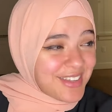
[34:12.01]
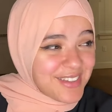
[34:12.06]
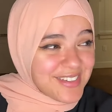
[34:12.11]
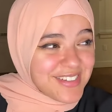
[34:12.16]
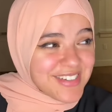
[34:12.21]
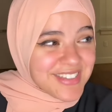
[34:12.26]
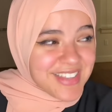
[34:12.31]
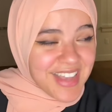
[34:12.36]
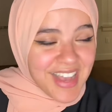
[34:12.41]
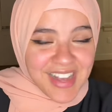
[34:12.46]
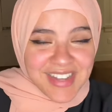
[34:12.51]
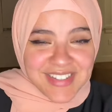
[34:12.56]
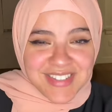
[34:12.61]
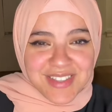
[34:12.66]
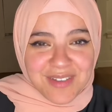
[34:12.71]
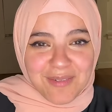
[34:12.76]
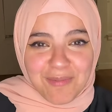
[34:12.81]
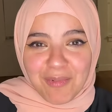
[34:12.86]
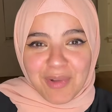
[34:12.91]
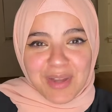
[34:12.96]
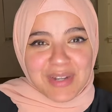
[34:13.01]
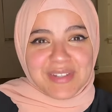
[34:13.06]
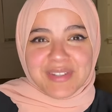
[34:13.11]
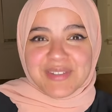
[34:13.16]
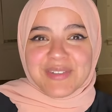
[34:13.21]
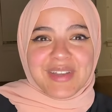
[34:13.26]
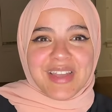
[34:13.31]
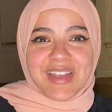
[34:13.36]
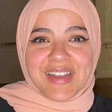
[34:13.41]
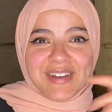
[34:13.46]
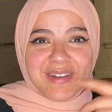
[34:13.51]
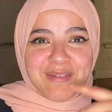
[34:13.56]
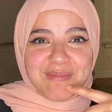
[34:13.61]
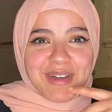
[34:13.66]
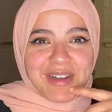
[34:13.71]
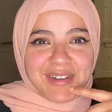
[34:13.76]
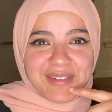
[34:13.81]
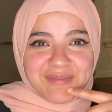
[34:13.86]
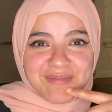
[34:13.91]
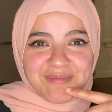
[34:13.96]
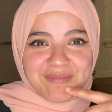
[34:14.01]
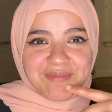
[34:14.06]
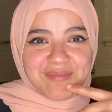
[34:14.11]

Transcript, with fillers: You just asked them, "What do you care about?